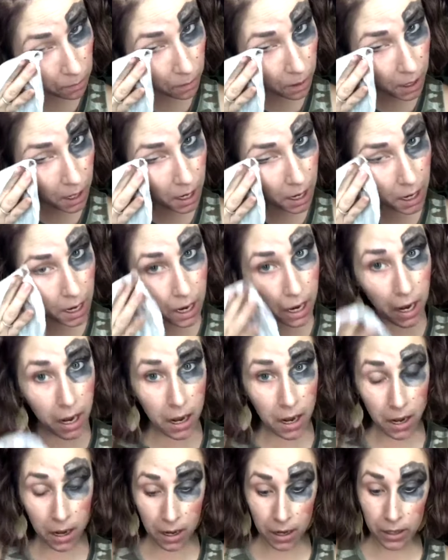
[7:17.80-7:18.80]

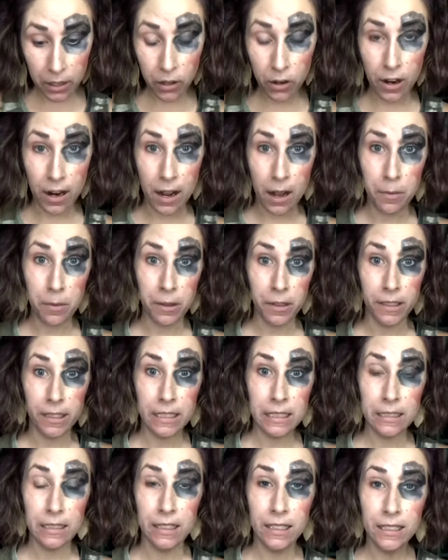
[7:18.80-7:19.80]
lot of crap on,
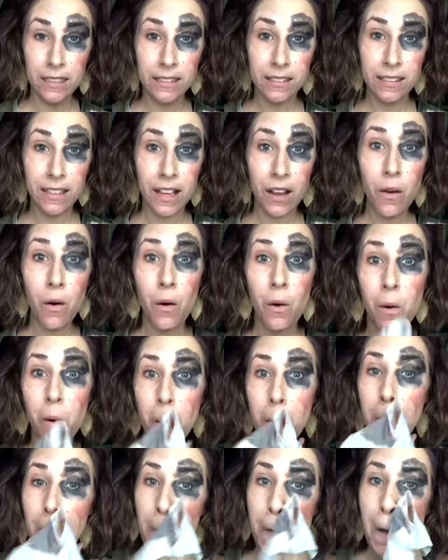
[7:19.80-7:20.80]
didn't I? Like
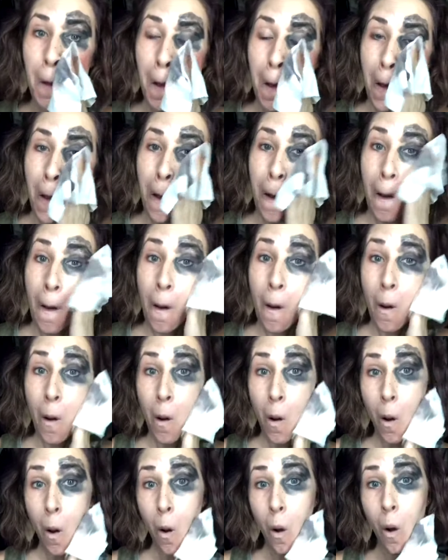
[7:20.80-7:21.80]
whole,
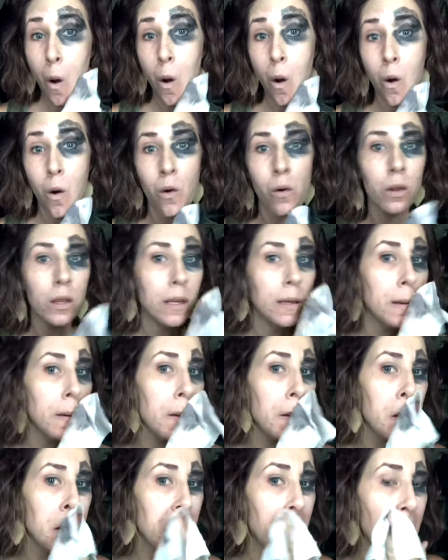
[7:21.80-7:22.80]
holy
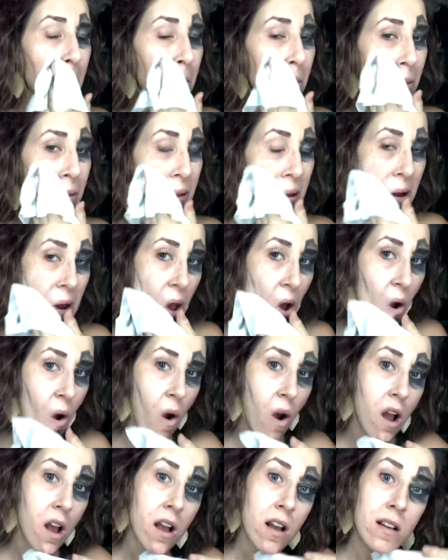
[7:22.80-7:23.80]

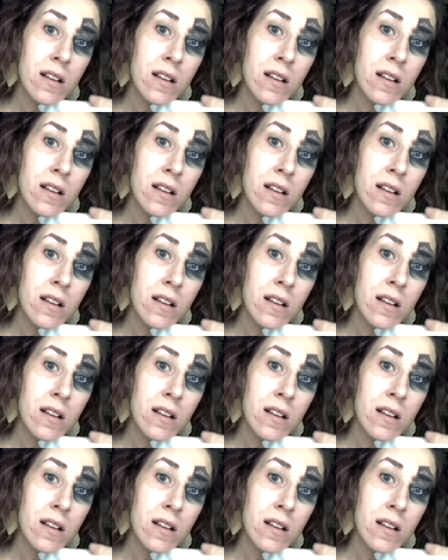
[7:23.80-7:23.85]
Toledo.